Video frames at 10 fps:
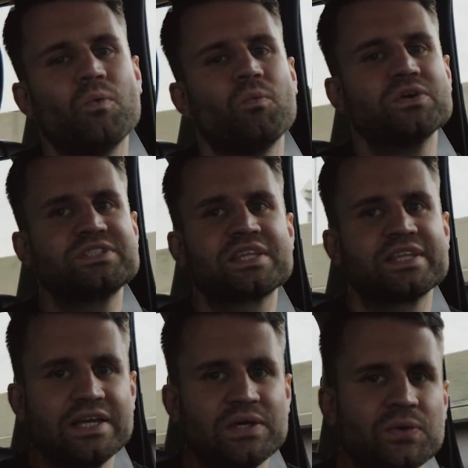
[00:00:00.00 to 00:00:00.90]
what do you
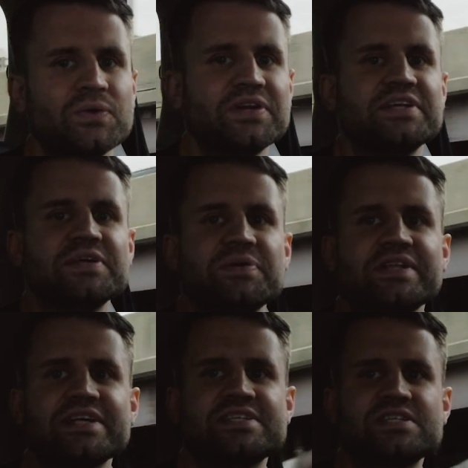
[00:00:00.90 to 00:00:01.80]
think you're going to do in
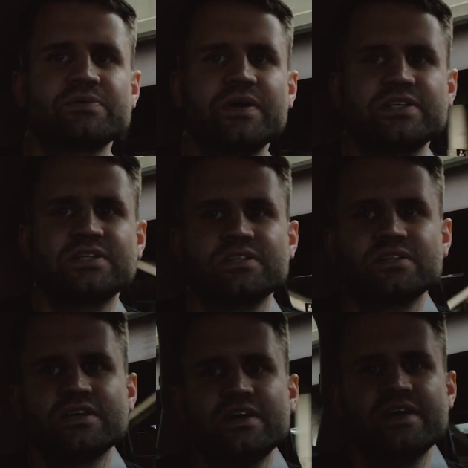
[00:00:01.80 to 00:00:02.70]
that situation?
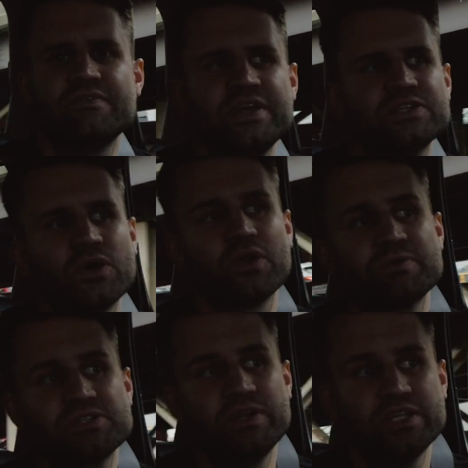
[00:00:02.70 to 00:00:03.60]
If he's got an
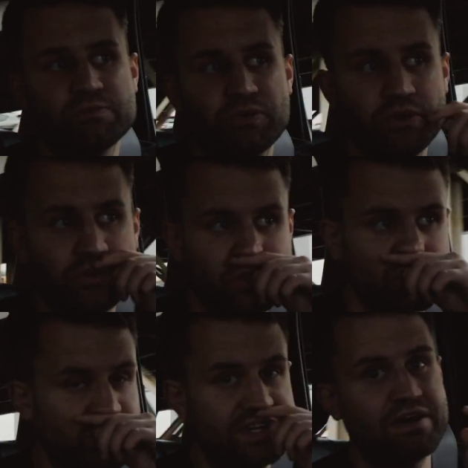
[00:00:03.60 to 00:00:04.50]
opportunity to put you in
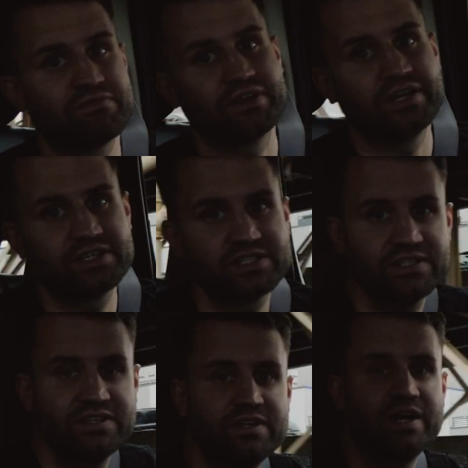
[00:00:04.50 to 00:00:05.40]
touch with Netflix
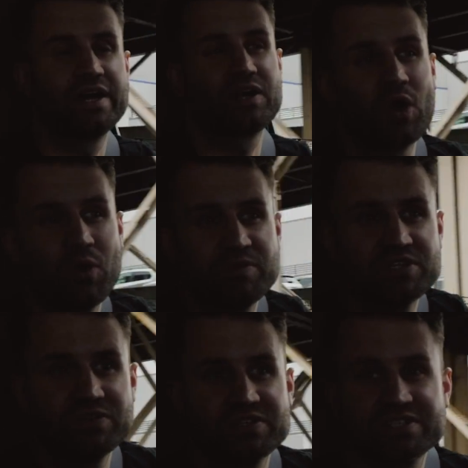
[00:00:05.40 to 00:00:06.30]
and
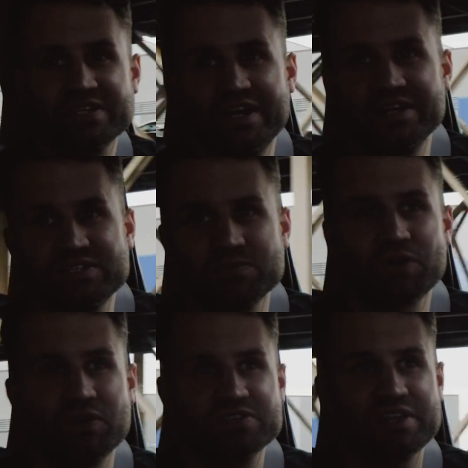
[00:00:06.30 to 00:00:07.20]
co-produce some
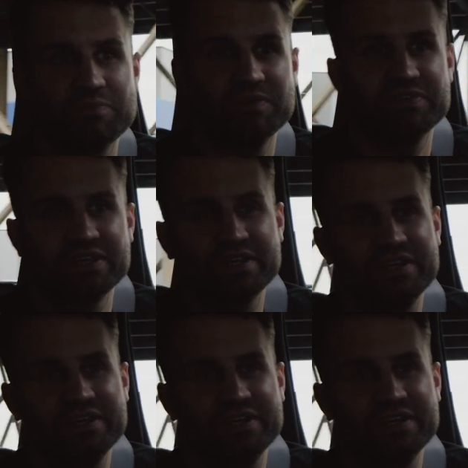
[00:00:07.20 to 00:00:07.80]
content with you,